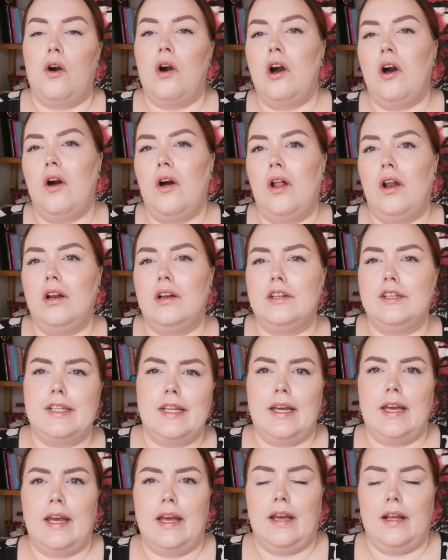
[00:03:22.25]
all
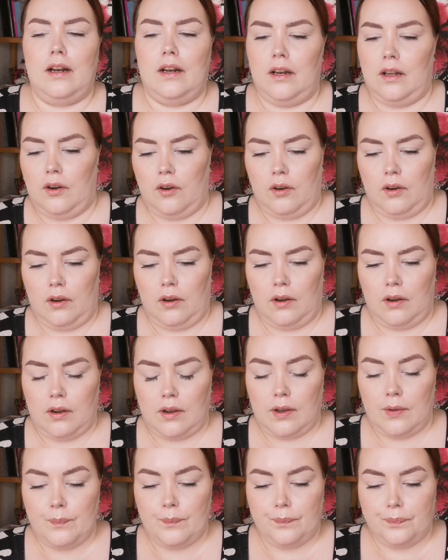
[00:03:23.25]
day
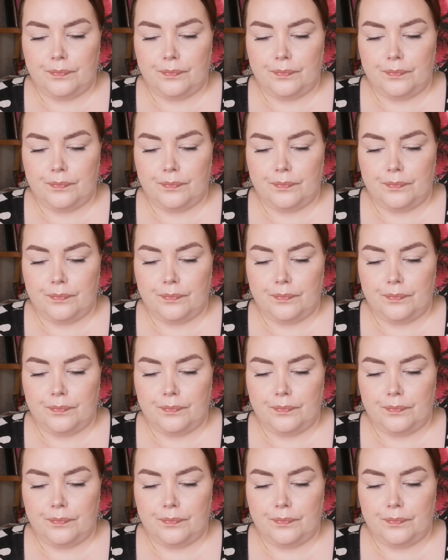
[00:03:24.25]
long.